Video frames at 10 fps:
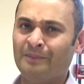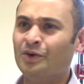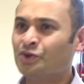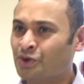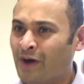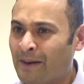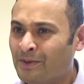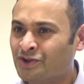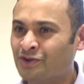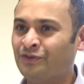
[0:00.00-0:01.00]
I'm not sure how
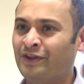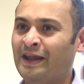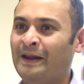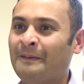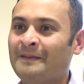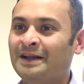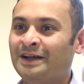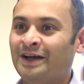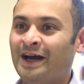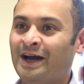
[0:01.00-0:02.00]
much of the
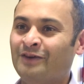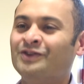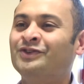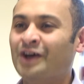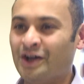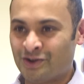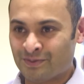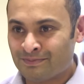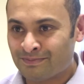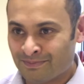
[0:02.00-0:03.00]

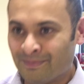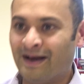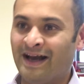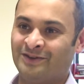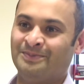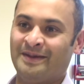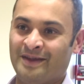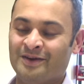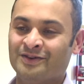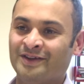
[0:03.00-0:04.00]
research aspect
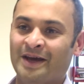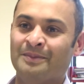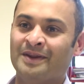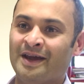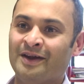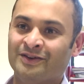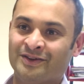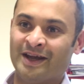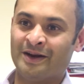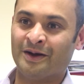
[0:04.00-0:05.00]
they understand, but they
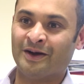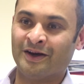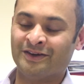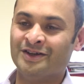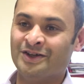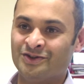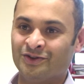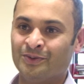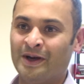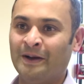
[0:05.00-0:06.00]
understand I teach
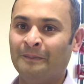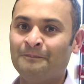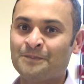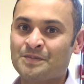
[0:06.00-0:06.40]
as well.